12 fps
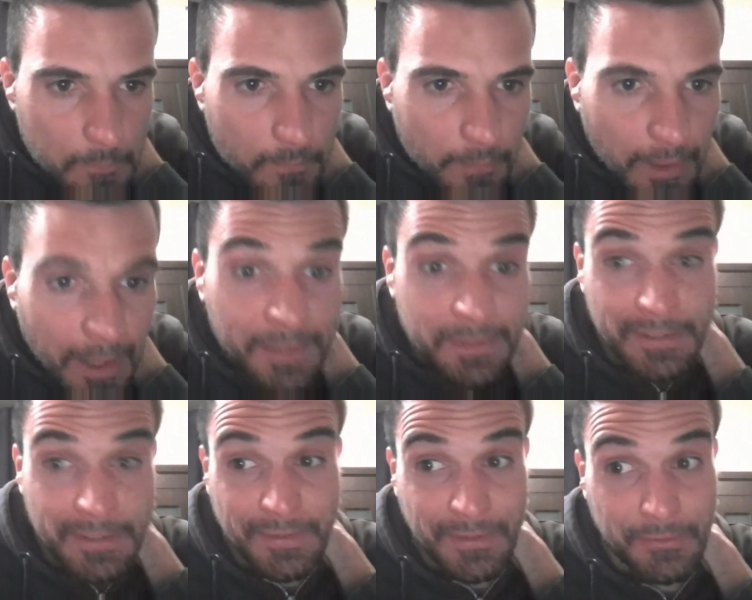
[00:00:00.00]
And
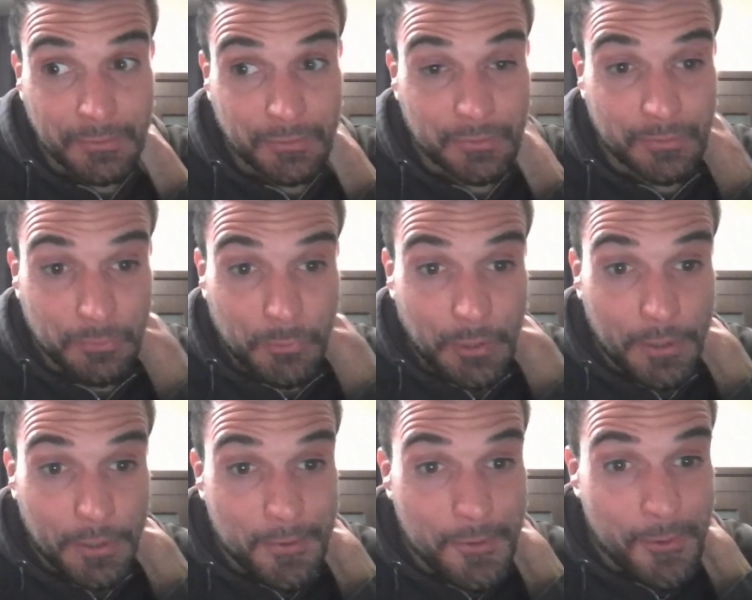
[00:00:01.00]
this is really
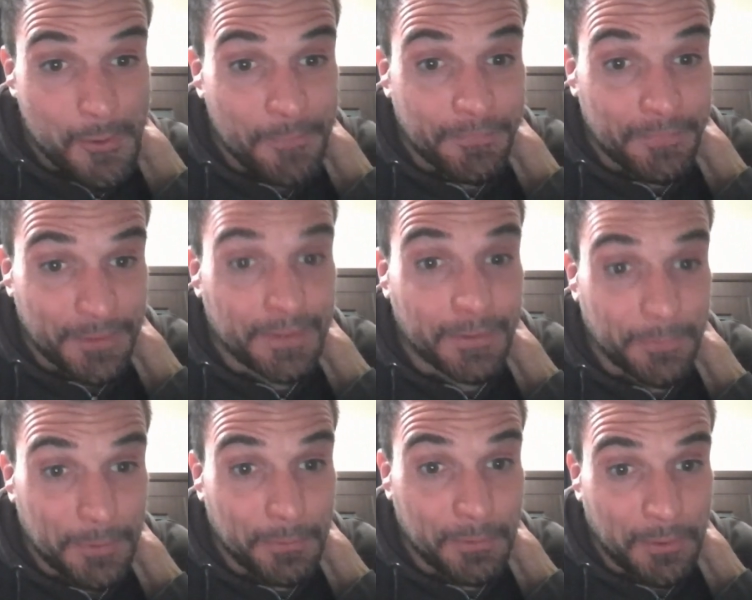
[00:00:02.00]
cool. This is
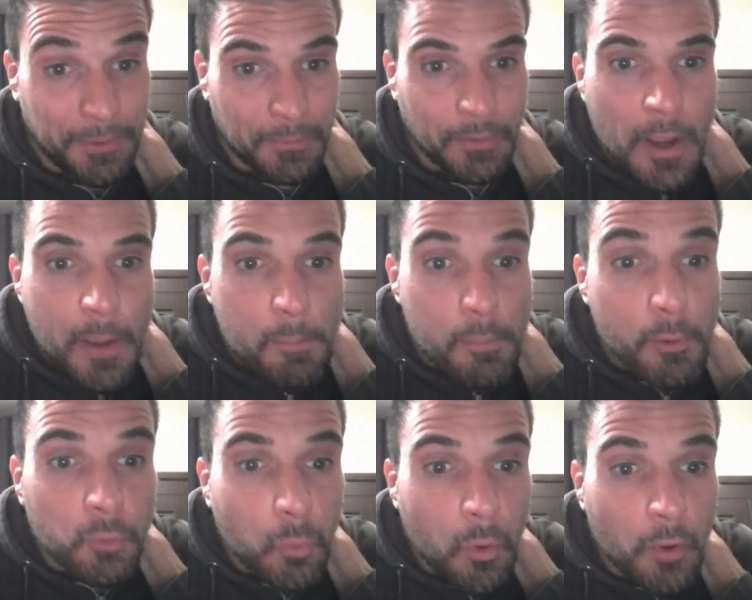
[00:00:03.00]
what I'm gonna use.
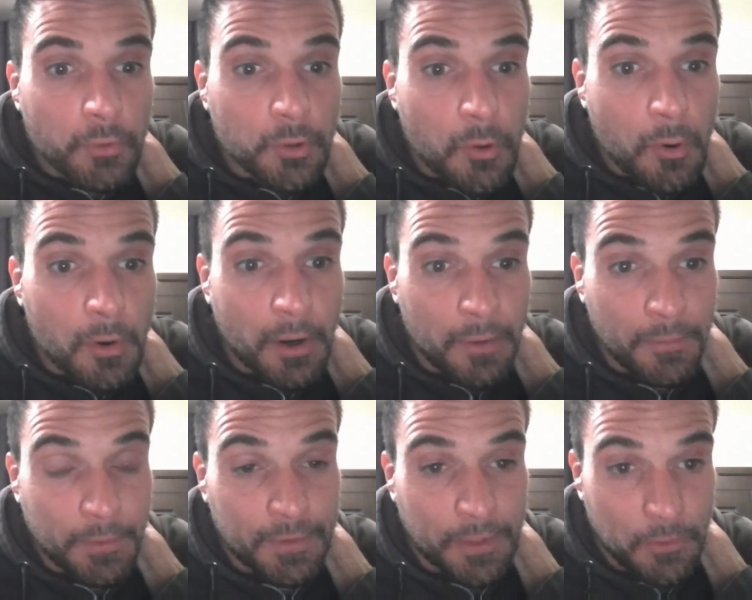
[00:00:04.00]
+1 gong
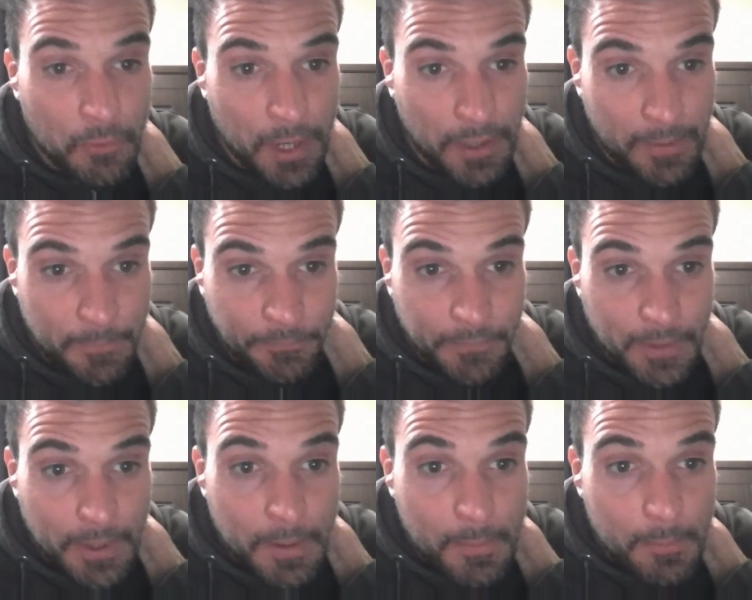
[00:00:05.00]
harvesting rake.
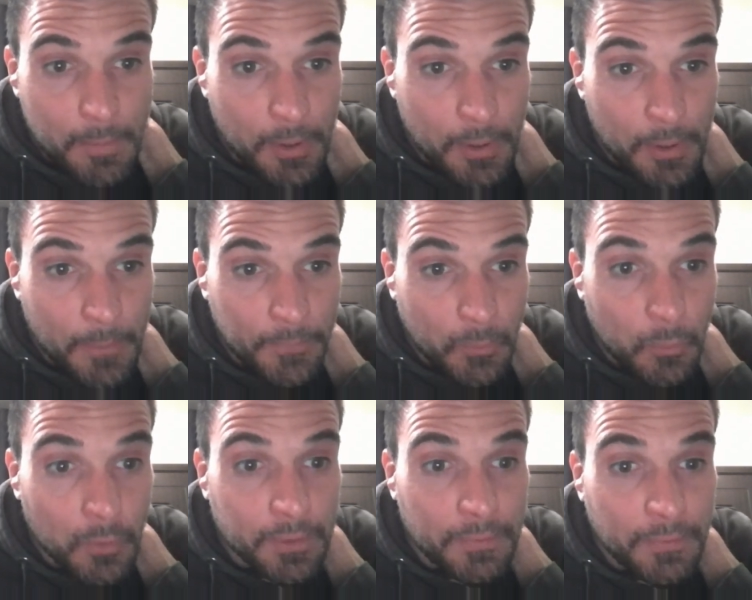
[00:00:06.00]

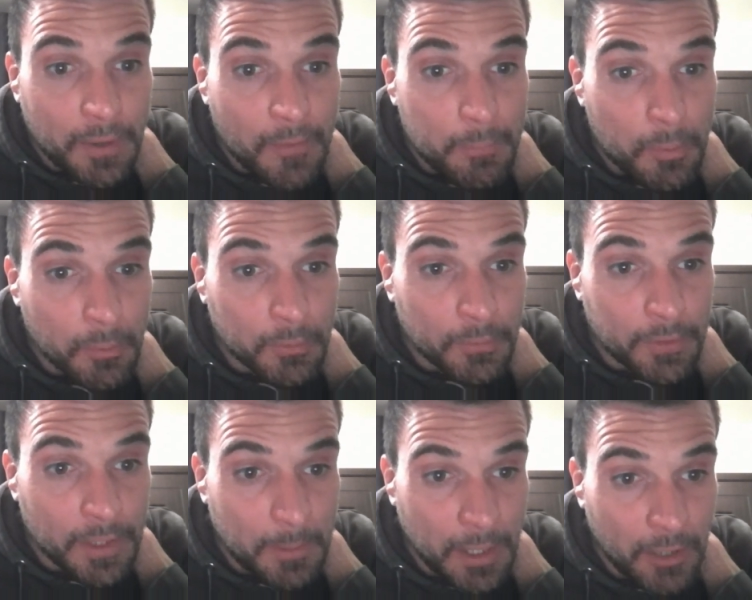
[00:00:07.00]
1d5 point of
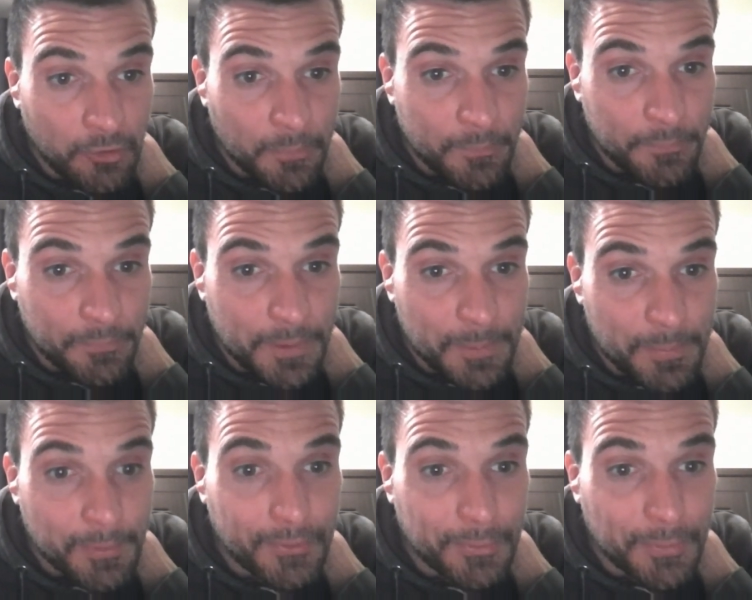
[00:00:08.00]
damage.
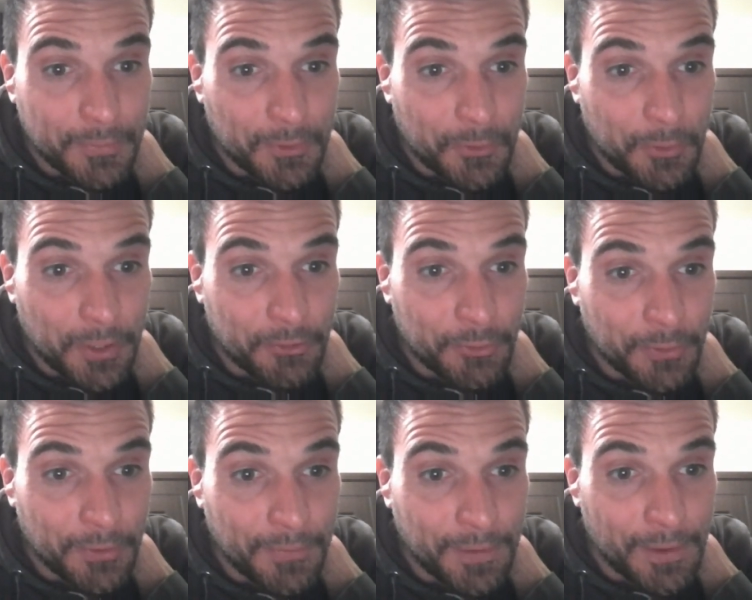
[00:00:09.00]
+2 if the creature
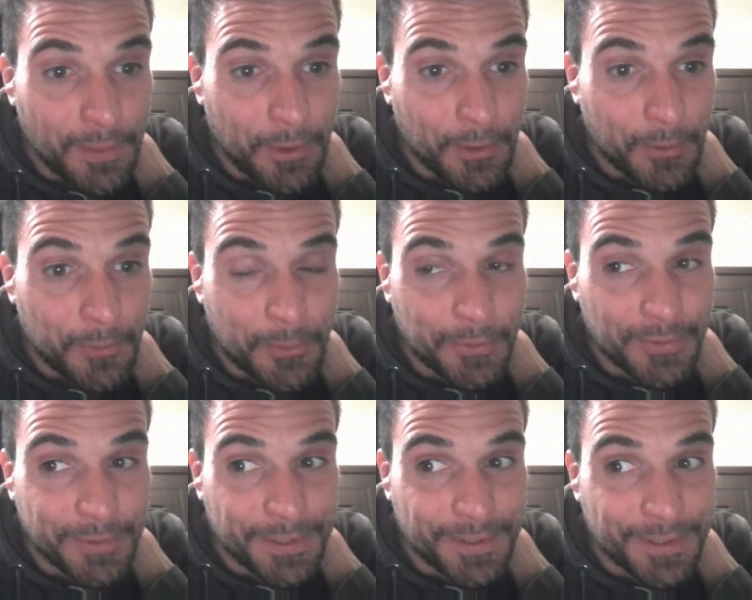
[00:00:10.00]
is filth
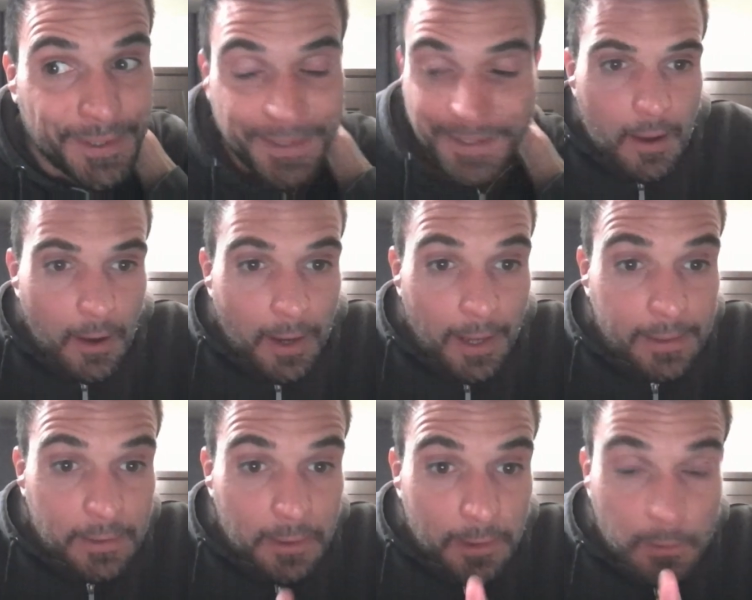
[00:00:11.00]
encrusted.
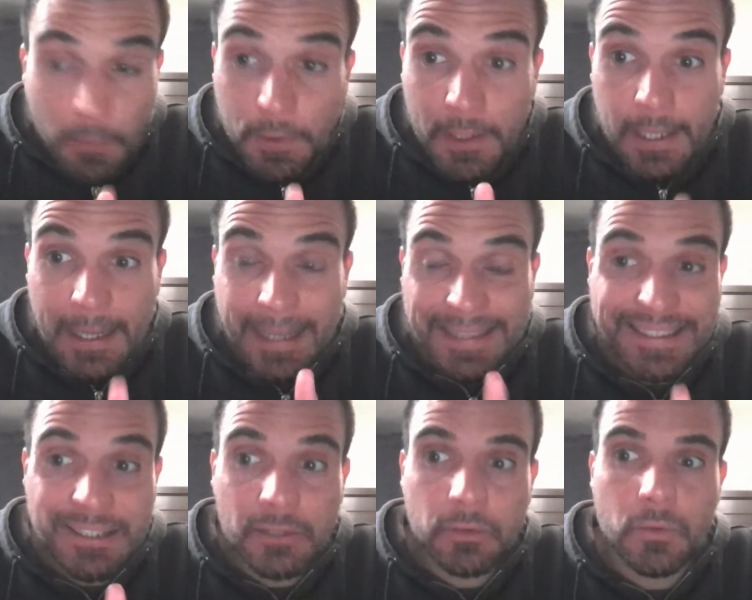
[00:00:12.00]
And the thing that I
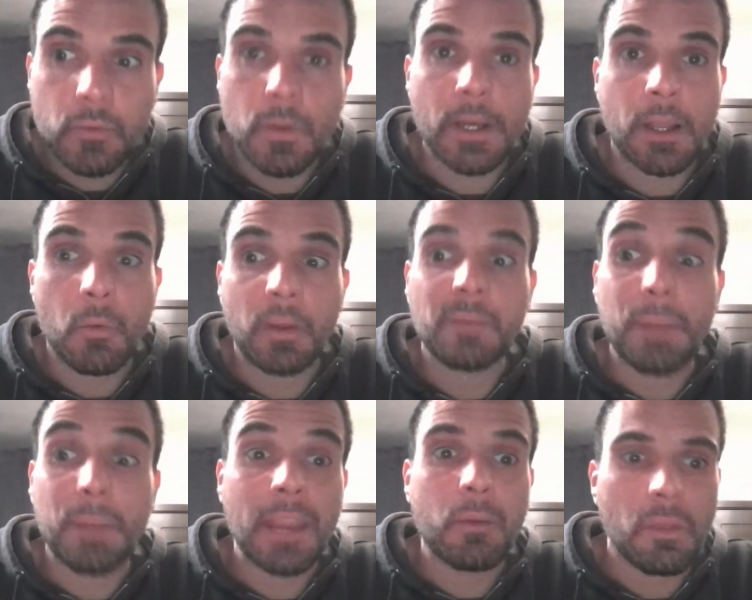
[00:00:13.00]
didn't do when I was
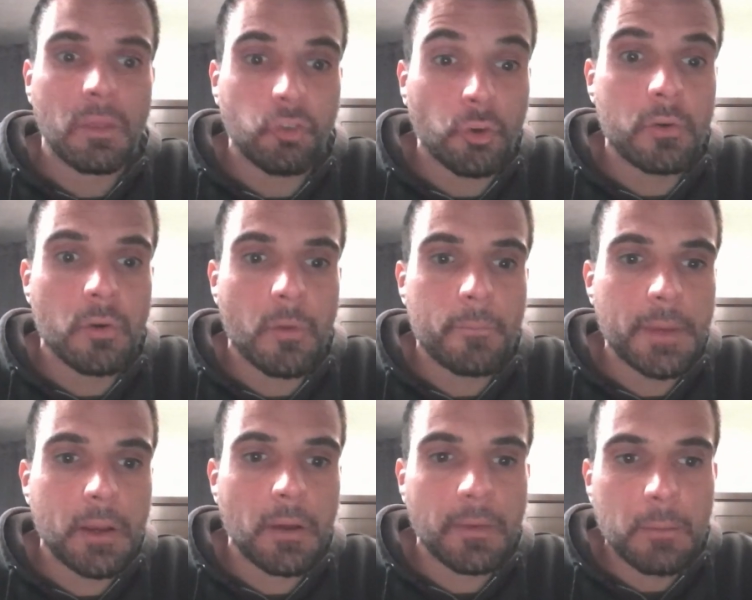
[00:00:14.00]
playing with Giulio,
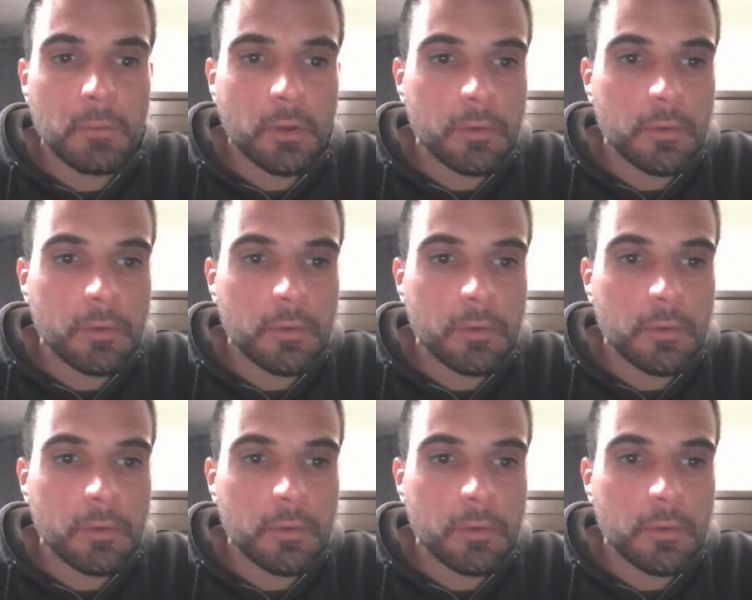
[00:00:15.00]
because I'm not